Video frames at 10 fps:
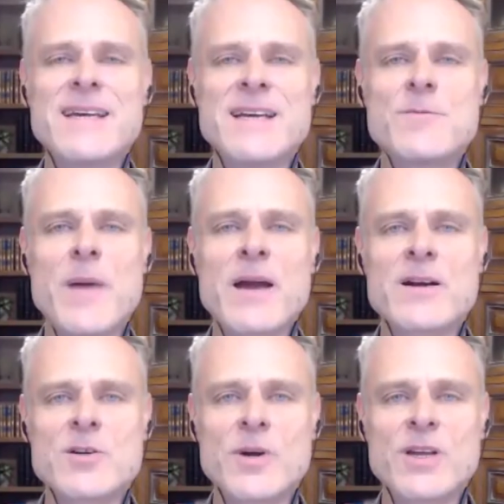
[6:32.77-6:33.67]
It's
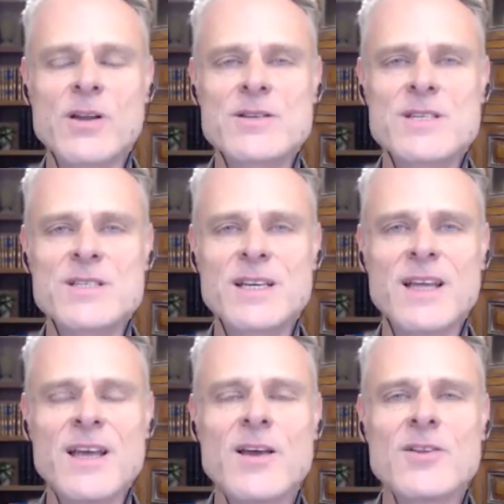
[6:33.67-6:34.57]
paratuberculosis,
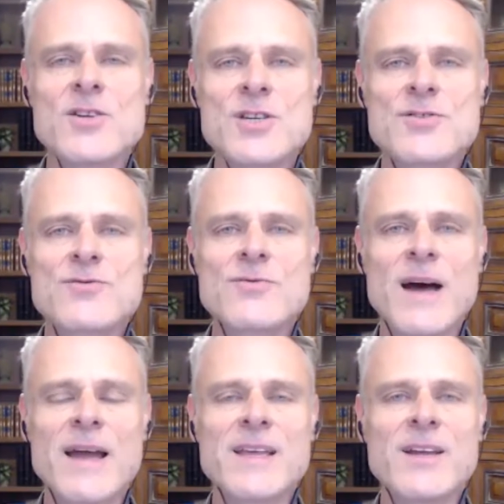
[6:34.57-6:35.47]
and just
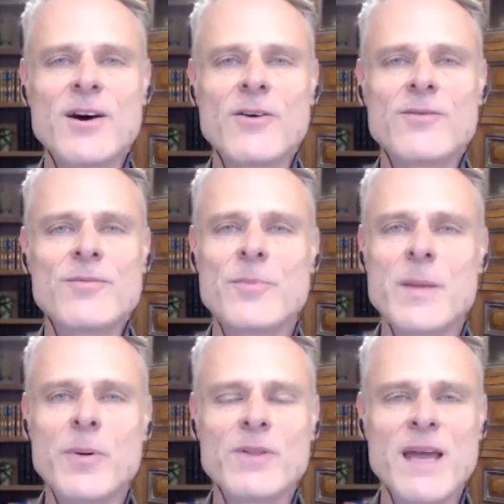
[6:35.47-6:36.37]

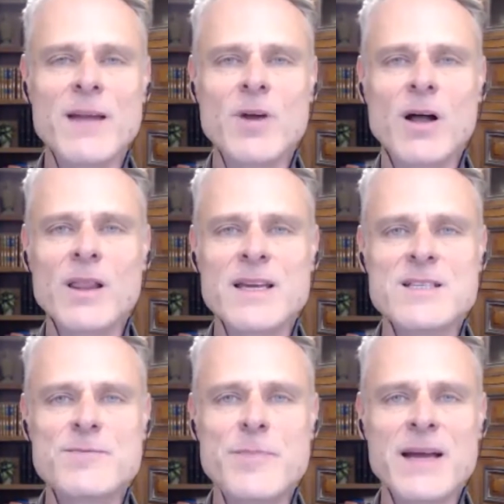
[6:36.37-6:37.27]
people named all these
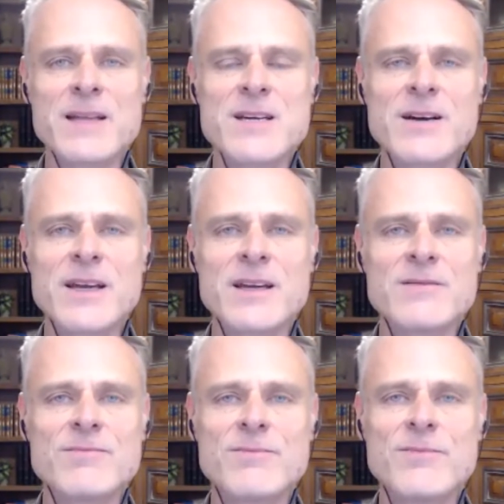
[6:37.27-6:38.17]
bacteria
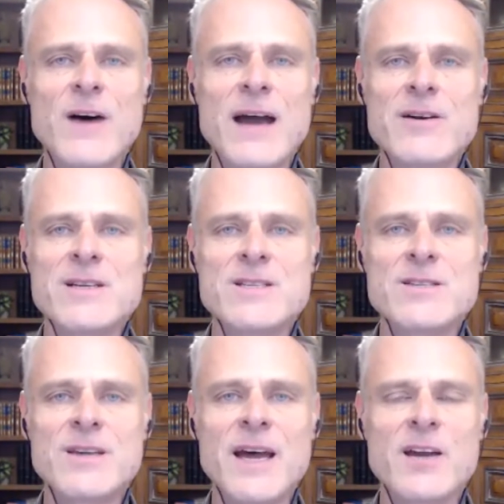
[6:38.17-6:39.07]
and virus
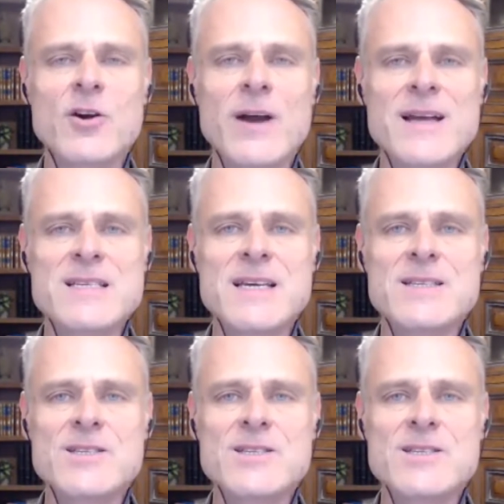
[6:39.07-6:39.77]
kind of crazy.